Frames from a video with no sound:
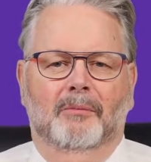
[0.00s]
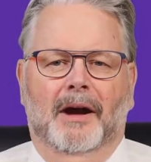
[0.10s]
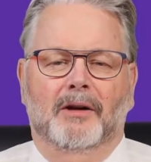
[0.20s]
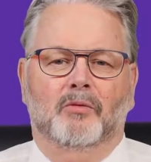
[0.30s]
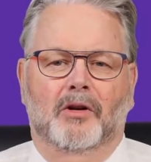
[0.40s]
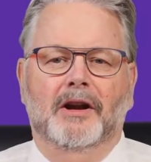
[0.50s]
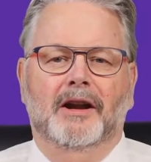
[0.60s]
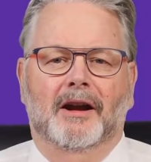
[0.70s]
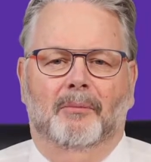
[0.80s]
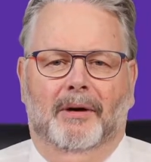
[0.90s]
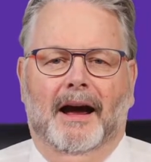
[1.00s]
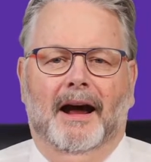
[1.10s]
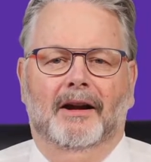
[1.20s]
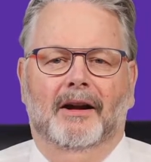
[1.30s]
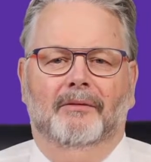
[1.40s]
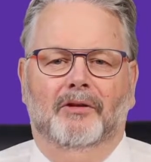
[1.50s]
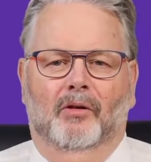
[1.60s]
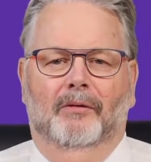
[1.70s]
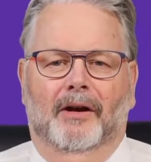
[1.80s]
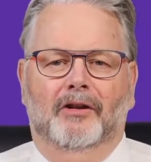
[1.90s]
make reading a part of
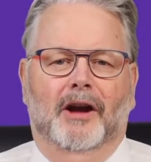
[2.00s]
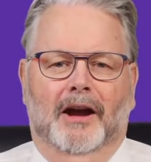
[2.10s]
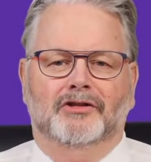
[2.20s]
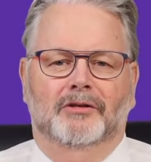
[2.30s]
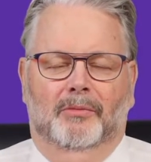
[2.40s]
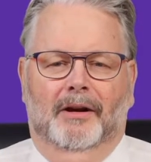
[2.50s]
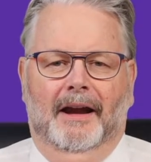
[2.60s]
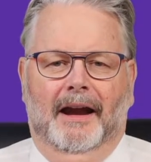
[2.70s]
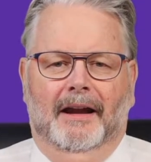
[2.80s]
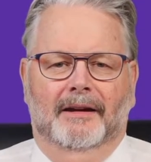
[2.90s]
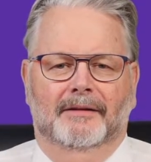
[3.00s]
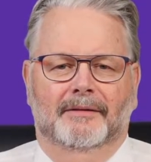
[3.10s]
your vocation plan.